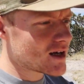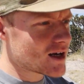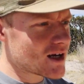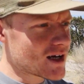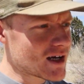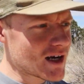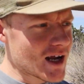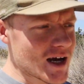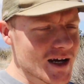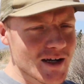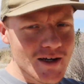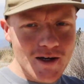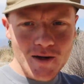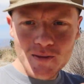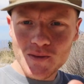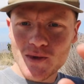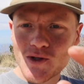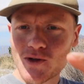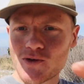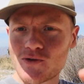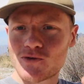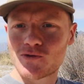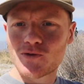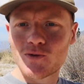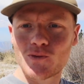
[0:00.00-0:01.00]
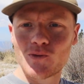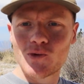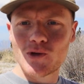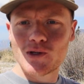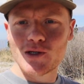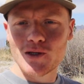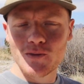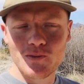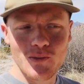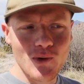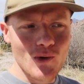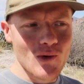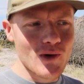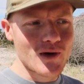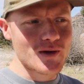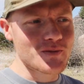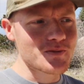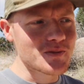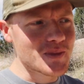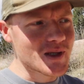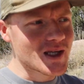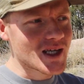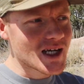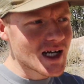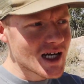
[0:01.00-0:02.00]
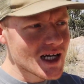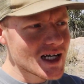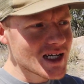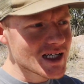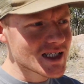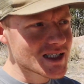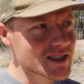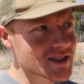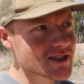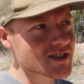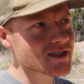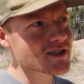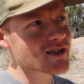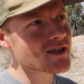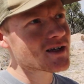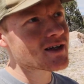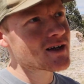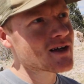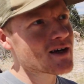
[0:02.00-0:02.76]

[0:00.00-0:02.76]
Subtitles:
And I come to you from Windy Point because